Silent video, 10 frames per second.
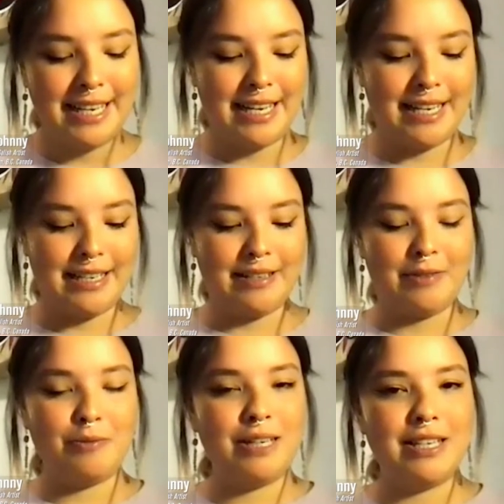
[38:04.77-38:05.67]

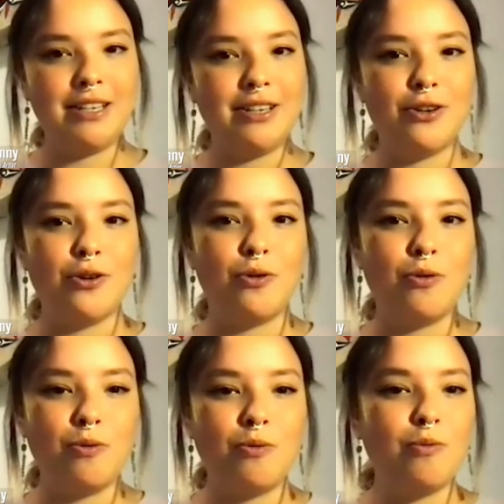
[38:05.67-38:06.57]
and we didn't
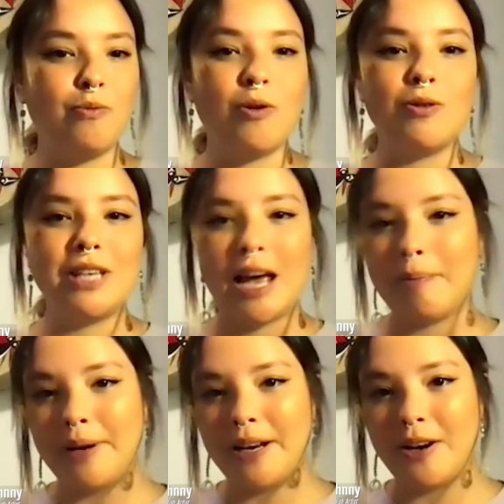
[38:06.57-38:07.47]
know what was
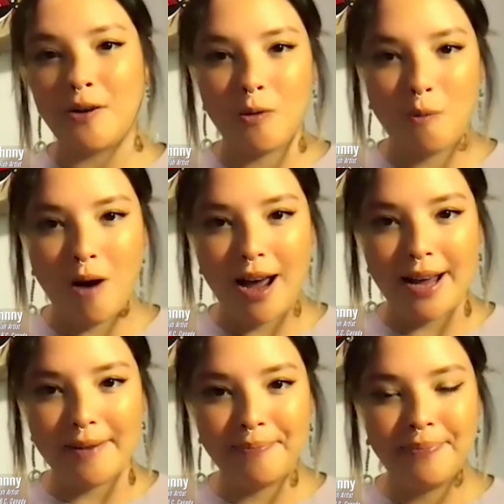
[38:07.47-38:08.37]
happening or why.